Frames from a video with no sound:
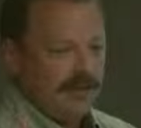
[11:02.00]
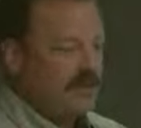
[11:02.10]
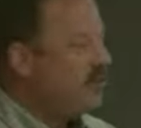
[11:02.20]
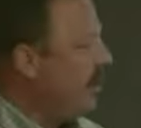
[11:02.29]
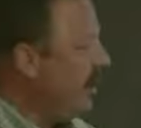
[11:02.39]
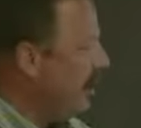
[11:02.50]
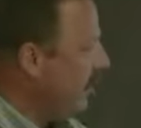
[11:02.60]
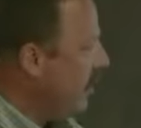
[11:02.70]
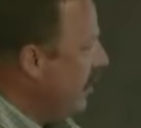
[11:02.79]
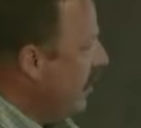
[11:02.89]
the speed of
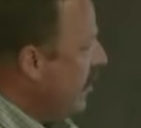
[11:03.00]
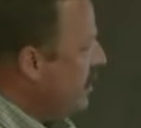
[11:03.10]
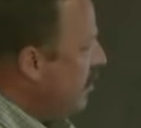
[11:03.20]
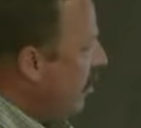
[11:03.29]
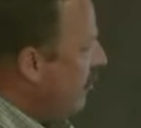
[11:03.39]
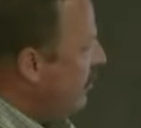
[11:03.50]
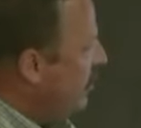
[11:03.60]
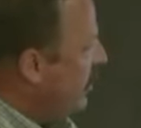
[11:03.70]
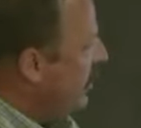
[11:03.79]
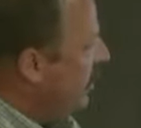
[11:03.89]
it. So all of a
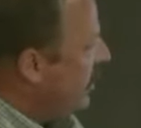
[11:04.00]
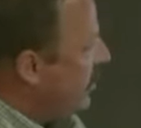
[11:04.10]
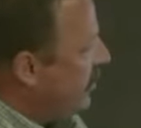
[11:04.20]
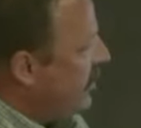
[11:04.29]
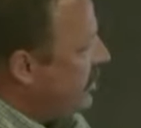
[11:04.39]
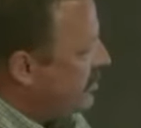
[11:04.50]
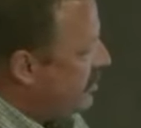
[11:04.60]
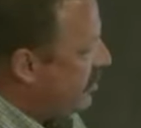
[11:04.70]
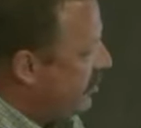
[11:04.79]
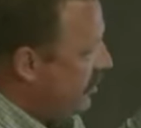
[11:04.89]
sudden you look at this,